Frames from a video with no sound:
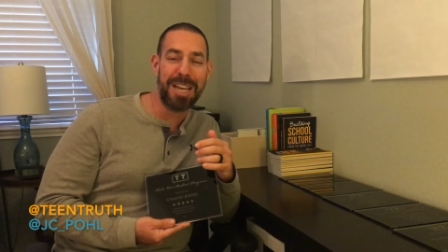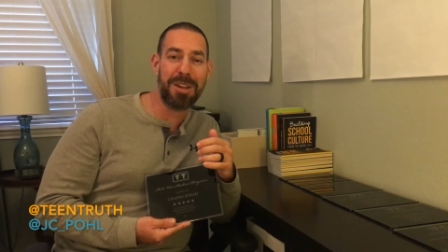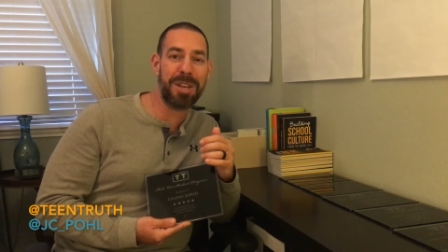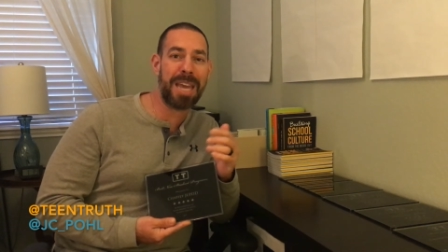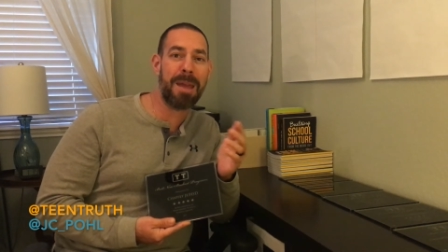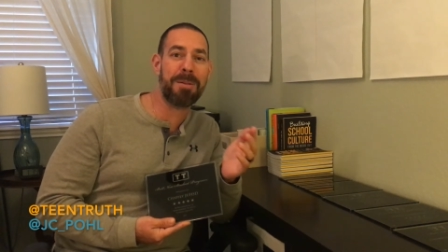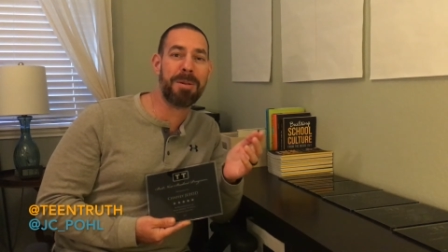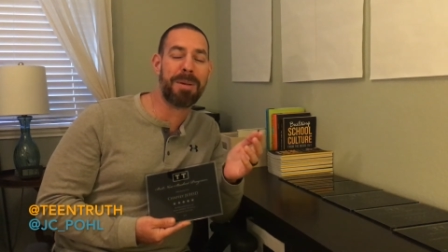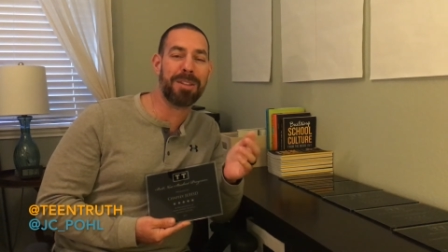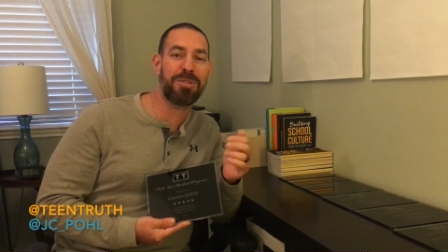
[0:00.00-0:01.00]
You know, he came to me
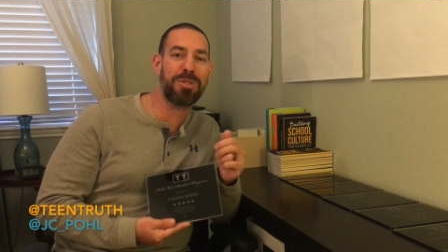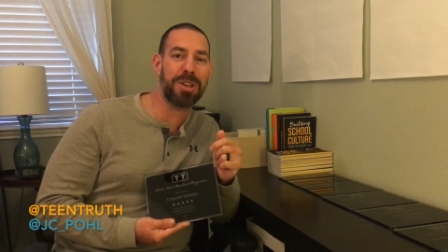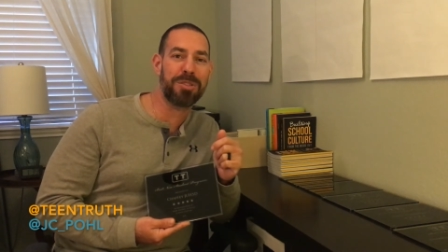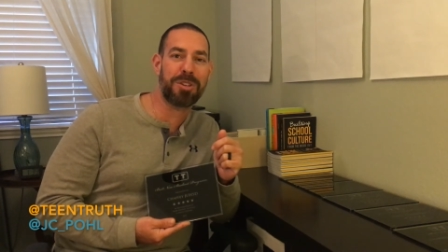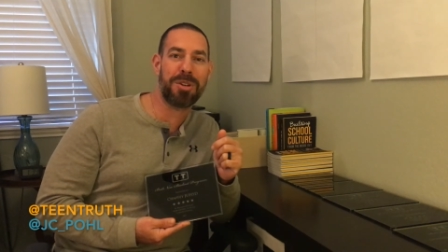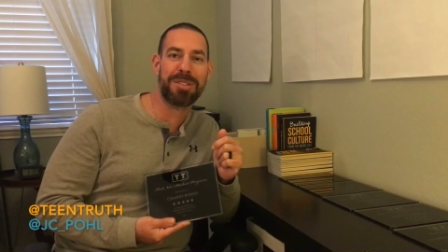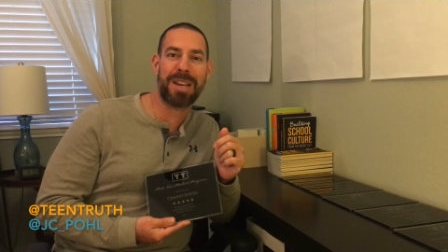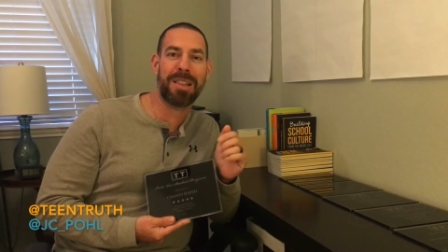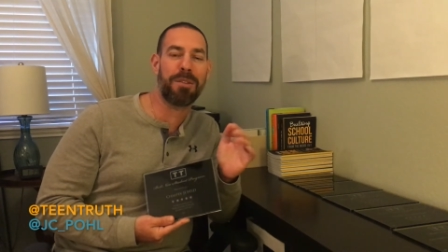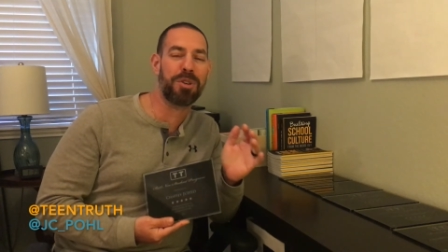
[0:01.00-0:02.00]
about two years ago. He
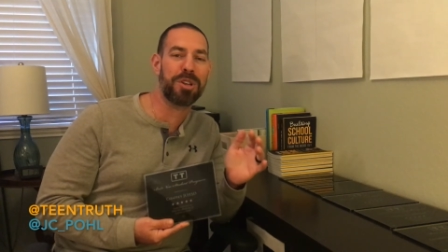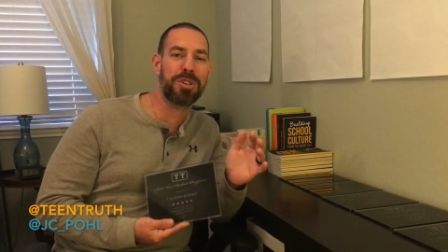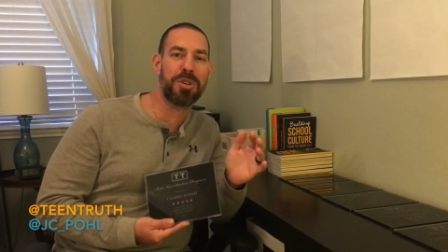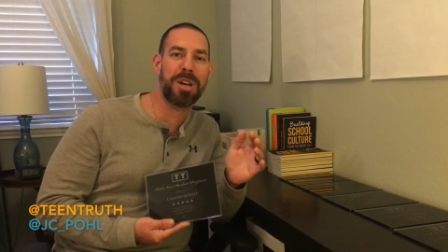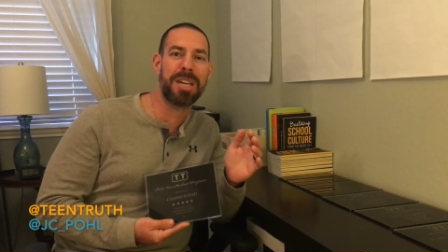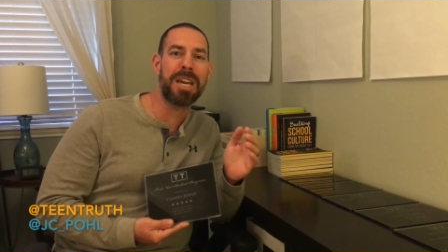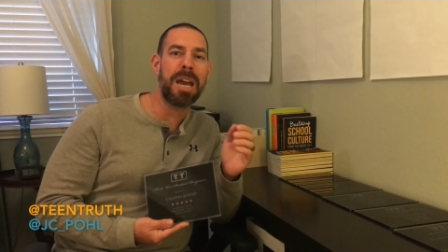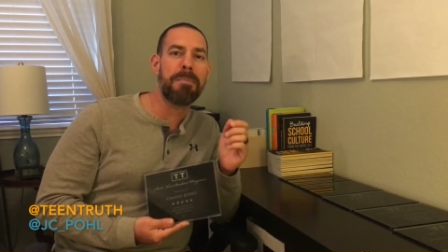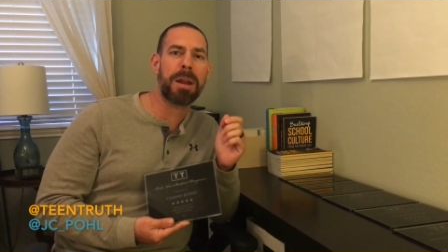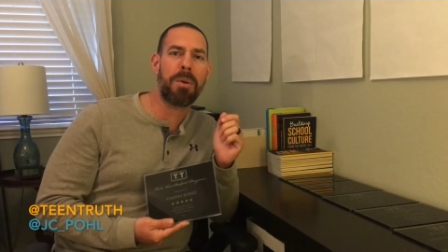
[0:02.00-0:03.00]
said, I love what you're doing,
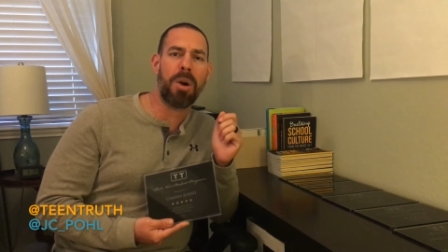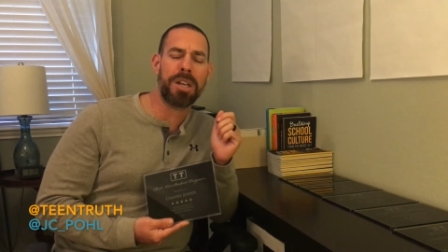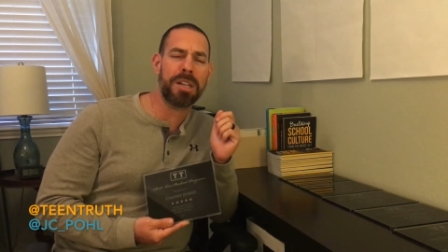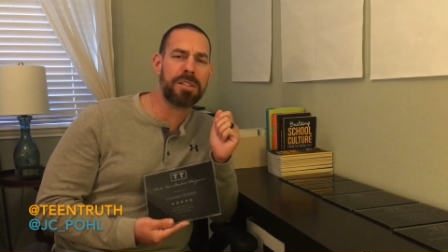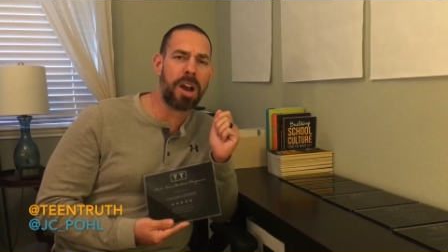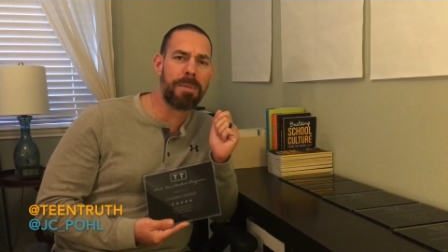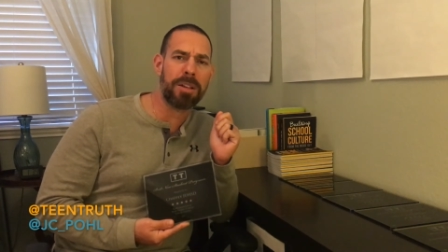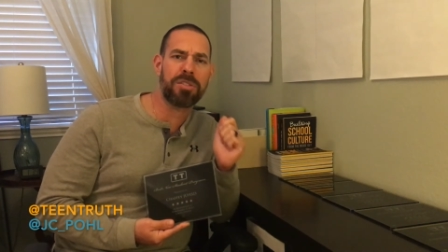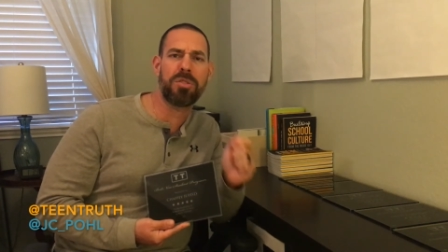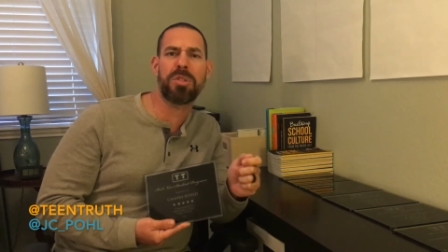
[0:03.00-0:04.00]
but I want you to talk
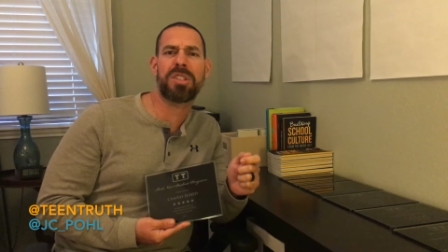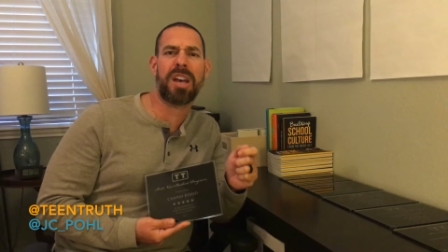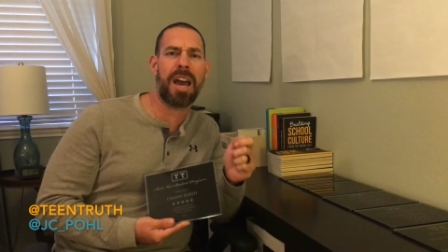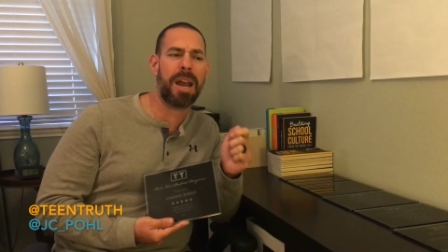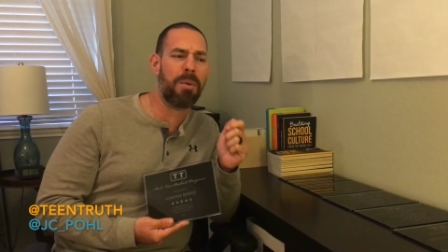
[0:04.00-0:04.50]
about suicide.